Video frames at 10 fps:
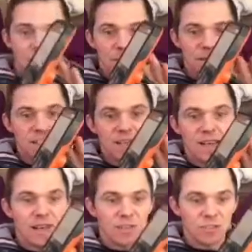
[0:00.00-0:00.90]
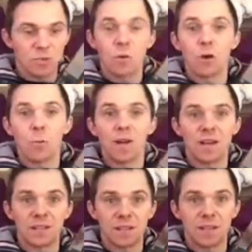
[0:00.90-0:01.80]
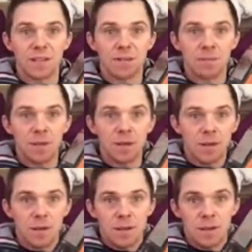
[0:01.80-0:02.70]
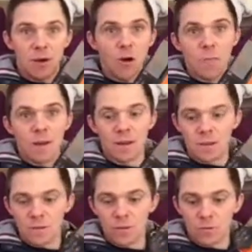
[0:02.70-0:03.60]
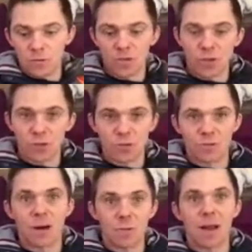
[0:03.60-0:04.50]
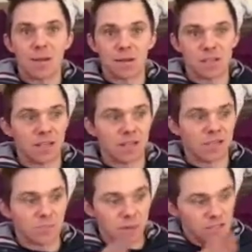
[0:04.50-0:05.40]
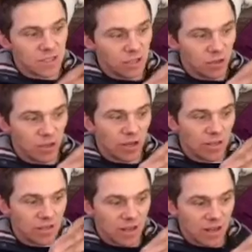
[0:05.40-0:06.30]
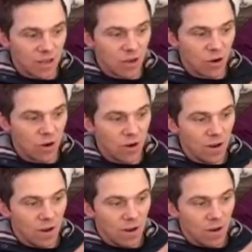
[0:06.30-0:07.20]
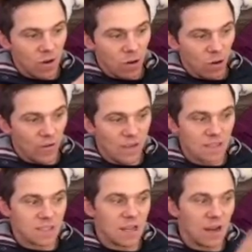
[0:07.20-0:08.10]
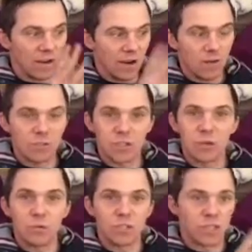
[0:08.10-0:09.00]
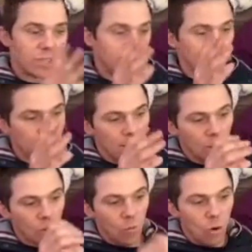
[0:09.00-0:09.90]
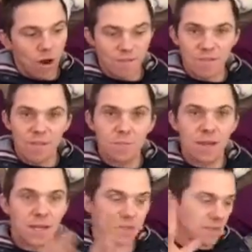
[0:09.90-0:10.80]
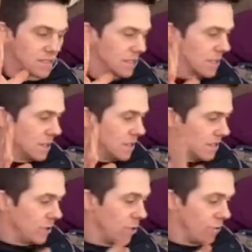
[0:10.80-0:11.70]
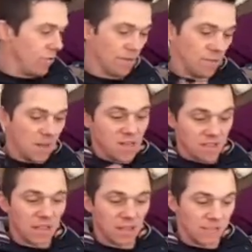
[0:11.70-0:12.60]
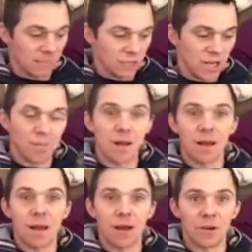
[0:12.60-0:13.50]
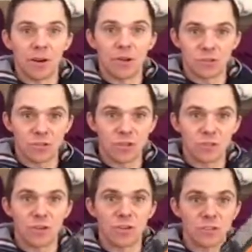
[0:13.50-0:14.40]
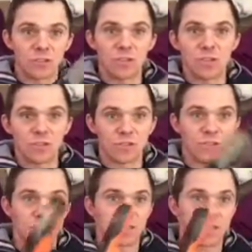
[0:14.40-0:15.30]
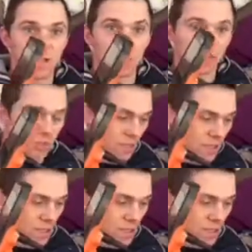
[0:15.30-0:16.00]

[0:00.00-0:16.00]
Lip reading: basically someone coming into the hobby who doesn't know much about metal detectors. I'm basically going to let you know all the insight on how to use it, what everything means, and hopefully basically shed a bit of light on it all so it's not as daunting as it looks.